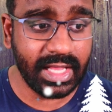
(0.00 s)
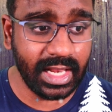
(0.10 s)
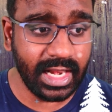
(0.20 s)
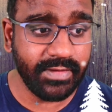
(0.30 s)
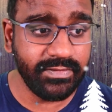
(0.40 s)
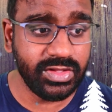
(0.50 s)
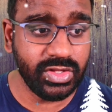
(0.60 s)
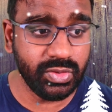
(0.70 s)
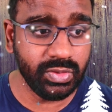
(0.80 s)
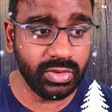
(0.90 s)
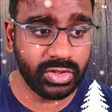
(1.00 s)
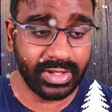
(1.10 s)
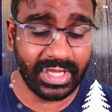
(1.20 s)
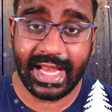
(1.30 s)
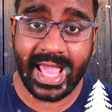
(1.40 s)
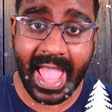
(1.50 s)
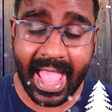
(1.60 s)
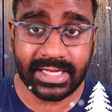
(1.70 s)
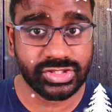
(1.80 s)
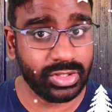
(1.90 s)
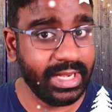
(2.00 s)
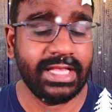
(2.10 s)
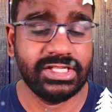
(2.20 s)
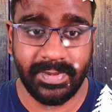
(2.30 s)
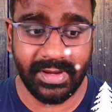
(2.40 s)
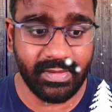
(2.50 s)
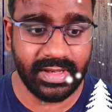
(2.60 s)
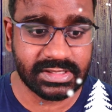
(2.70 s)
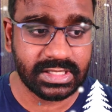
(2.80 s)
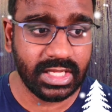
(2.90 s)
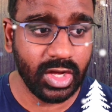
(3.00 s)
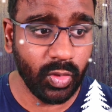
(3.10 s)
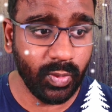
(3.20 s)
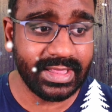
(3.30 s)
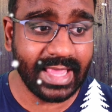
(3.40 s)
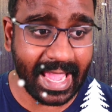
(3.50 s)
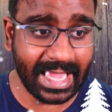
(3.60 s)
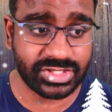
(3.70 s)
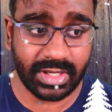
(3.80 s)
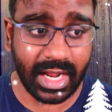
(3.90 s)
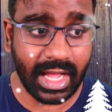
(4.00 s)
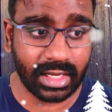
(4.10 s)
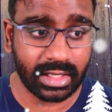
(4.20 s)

allow you to get hands-on experience with Azure Arc.